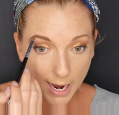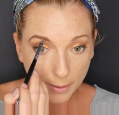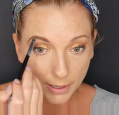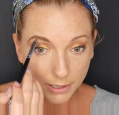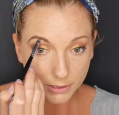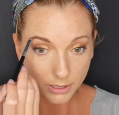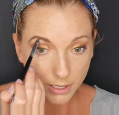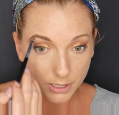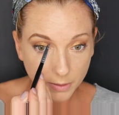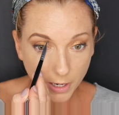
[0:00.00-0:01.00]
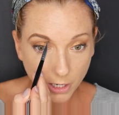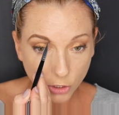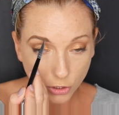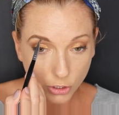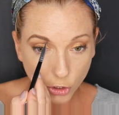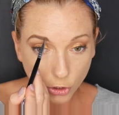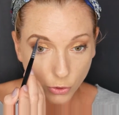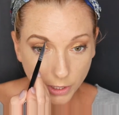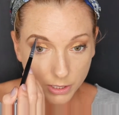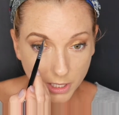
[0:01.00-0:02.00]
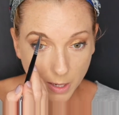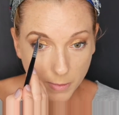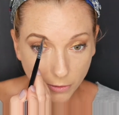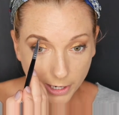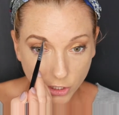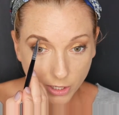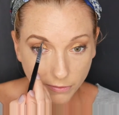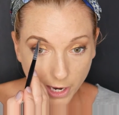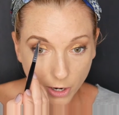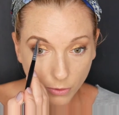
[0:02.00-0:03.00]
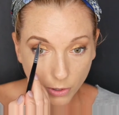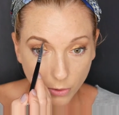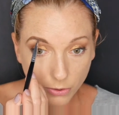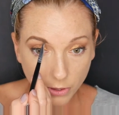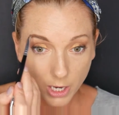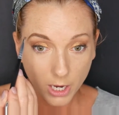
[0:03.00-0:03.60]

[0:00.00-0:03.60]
eyebrows is making sure that you're going in the same direction of the hair growth.